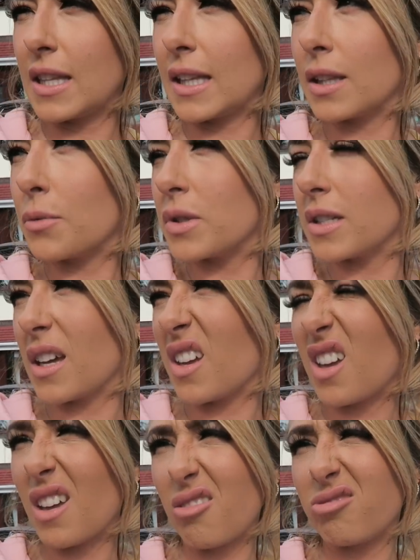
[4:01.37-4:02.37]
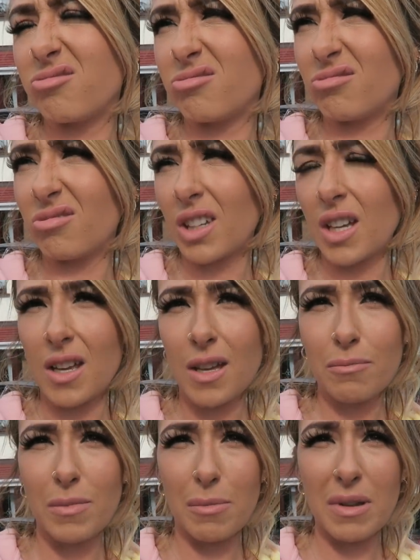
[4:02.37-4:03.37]
I think there was like
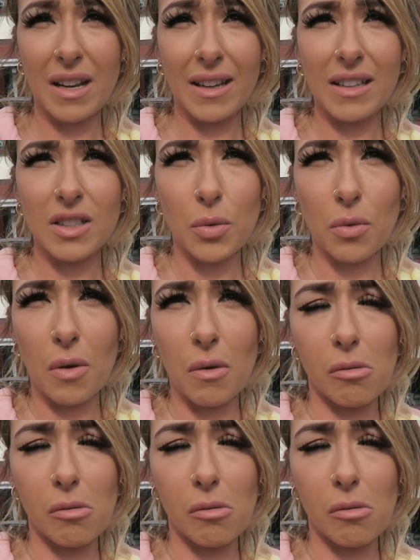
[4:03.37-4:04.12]
maybe like 8